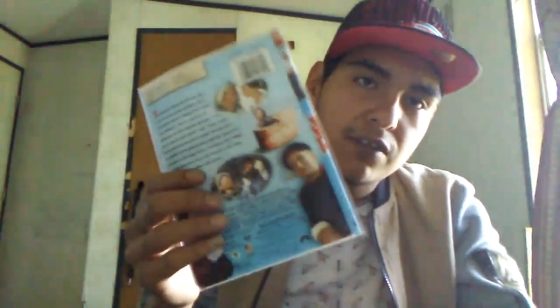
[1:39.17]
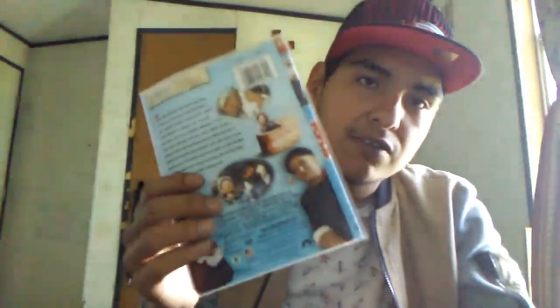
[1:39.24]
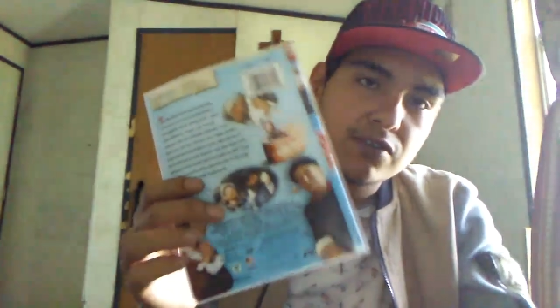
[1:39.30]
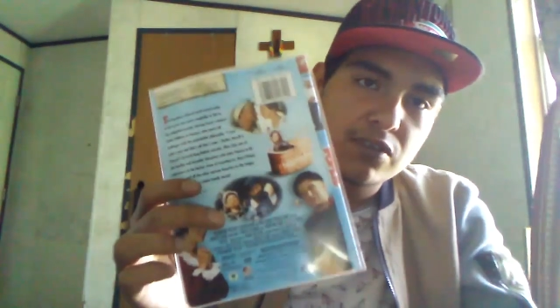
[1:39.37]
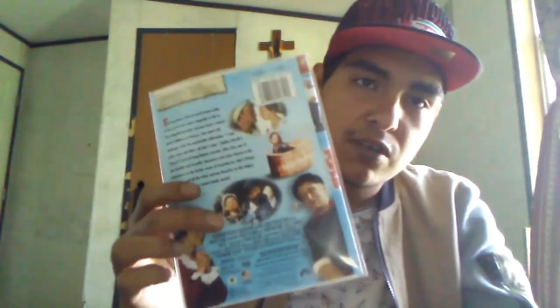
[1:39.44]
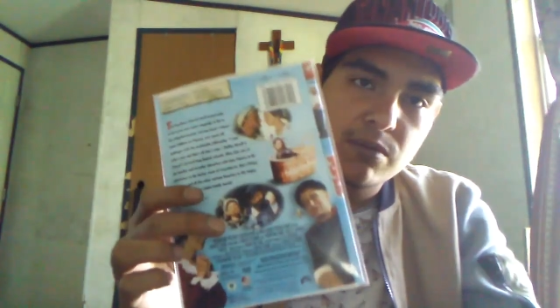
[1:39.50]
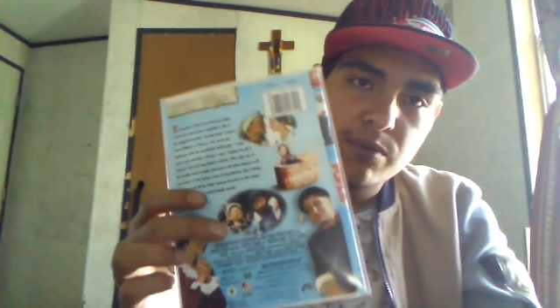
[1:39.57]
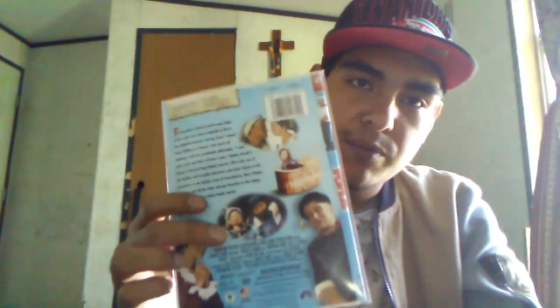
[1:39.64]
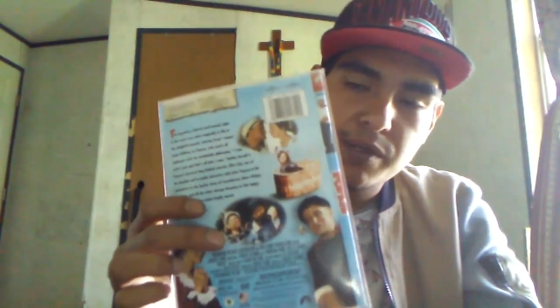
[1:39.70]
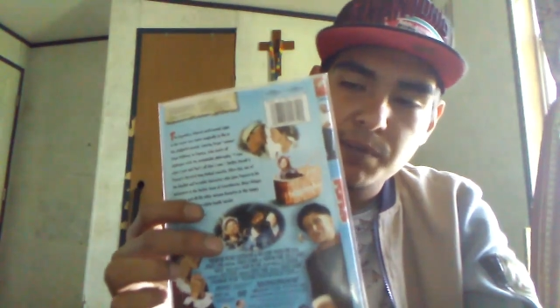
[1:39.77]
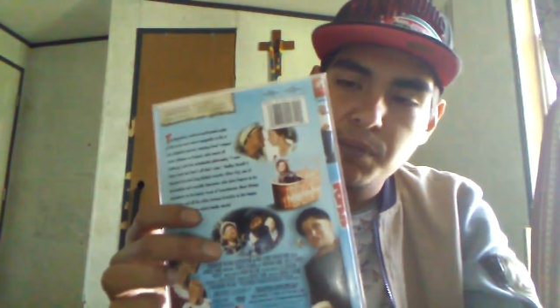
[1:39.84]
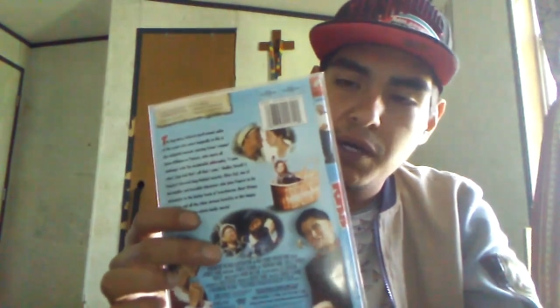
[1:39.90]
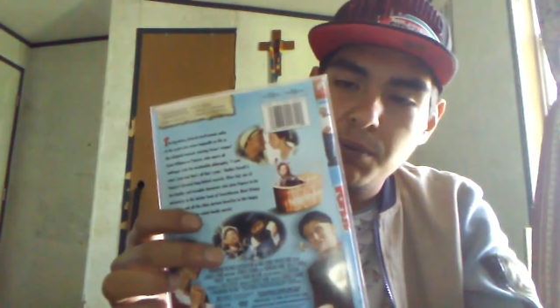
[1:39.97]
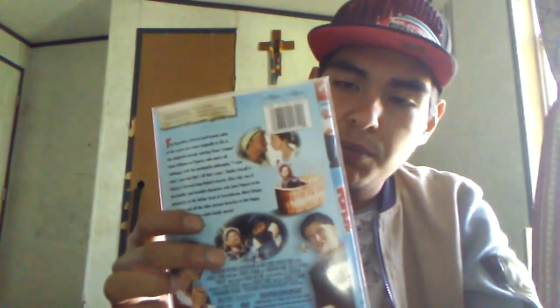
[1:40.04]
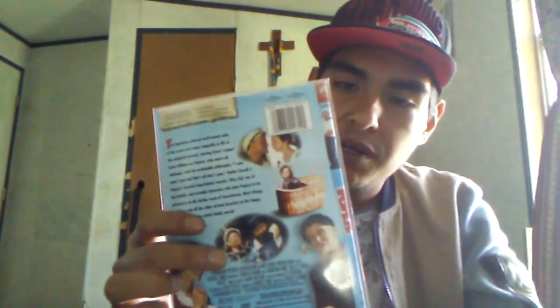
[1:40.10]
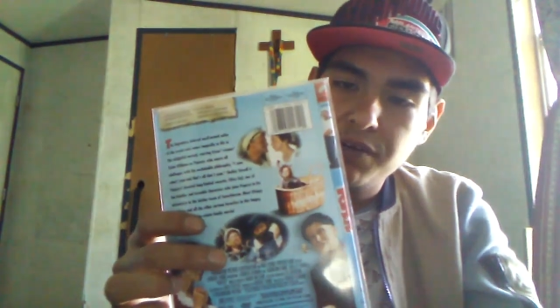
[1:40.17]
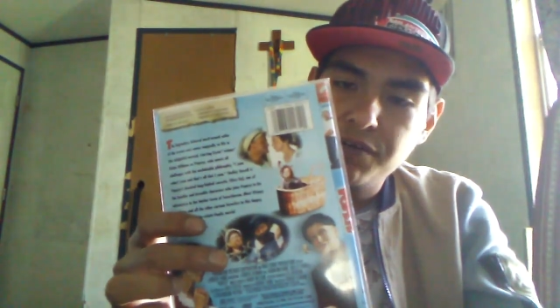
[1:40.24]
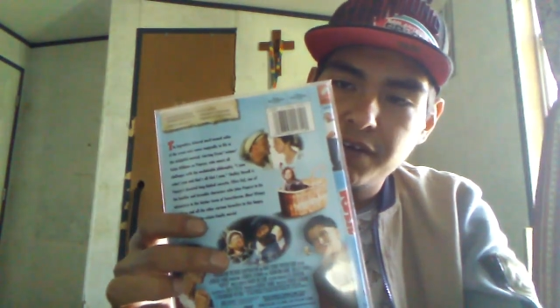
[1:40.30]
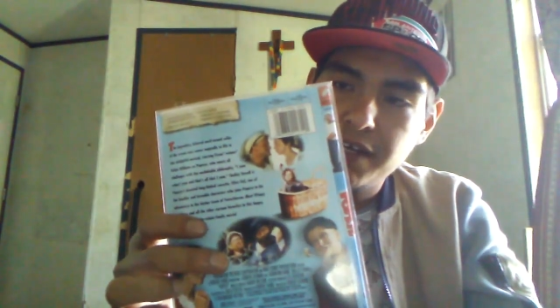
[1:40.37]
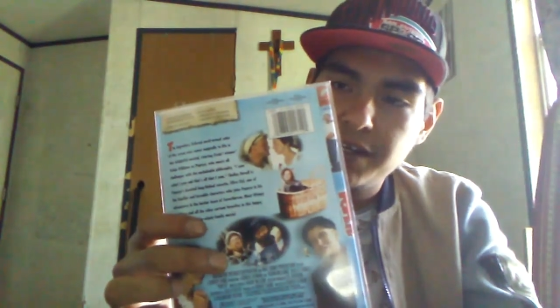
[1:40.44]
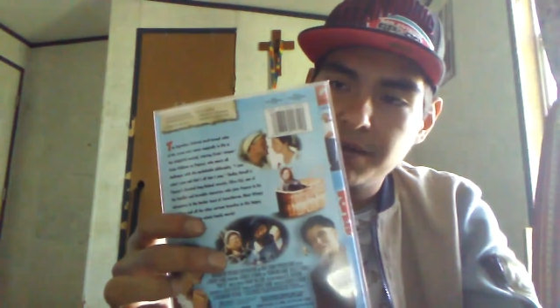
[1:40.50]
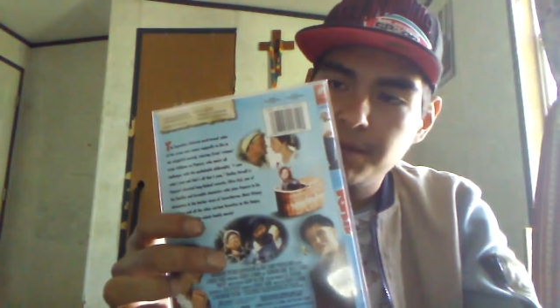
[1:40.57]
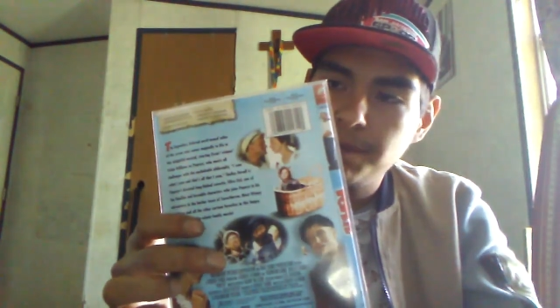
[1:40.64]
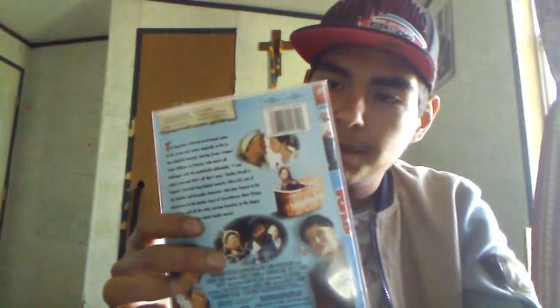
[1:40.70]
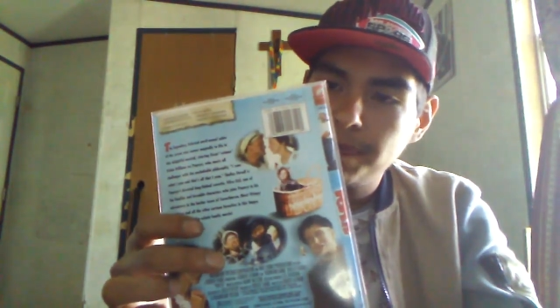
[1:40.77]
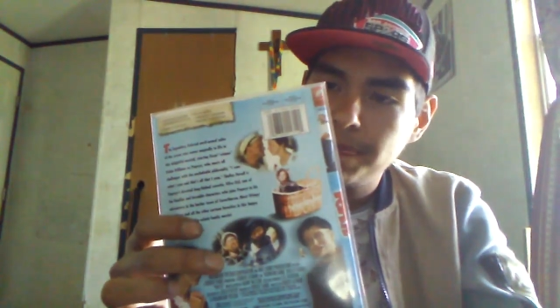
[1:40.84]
Also, I'm a big Popeye fan.